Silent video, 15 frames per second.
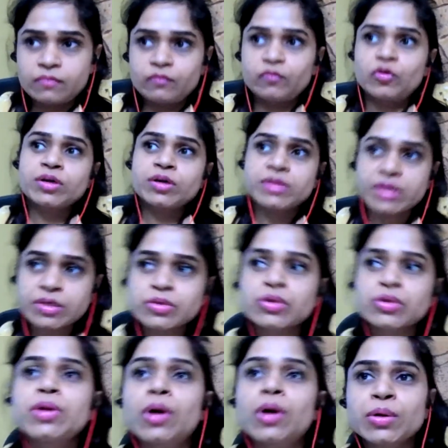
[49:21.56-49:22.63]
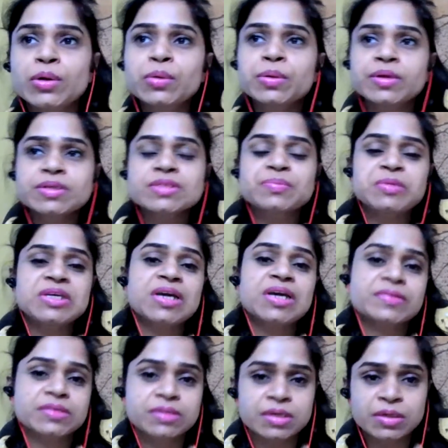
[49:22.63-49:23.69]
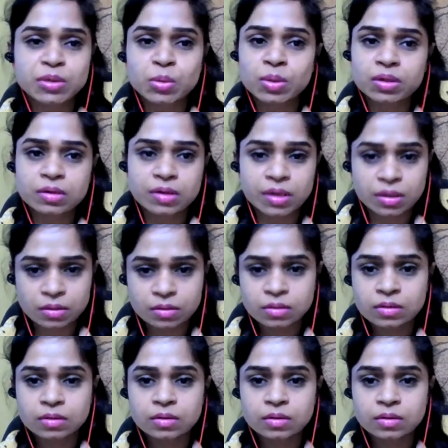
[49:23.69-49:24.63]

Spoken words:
What they should not do is be hesitant to learning.